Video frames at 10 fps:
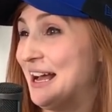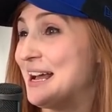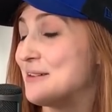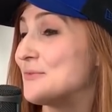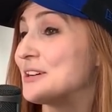
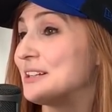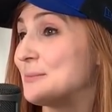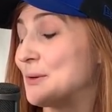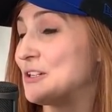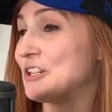Yep. I
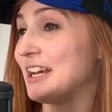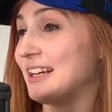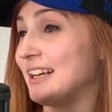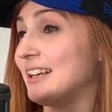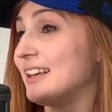really
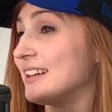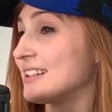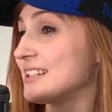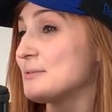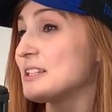appreciate it
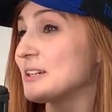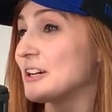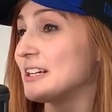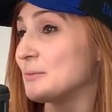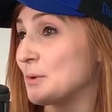because yep. it was a
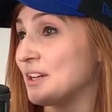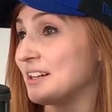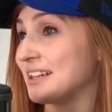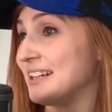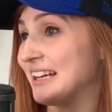great
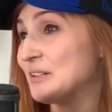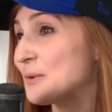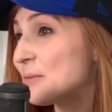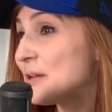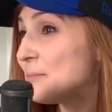way to
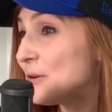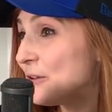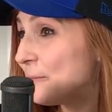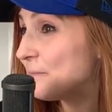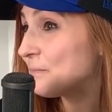connect with
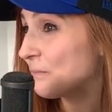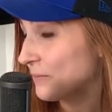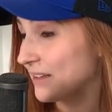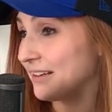people. Meet people.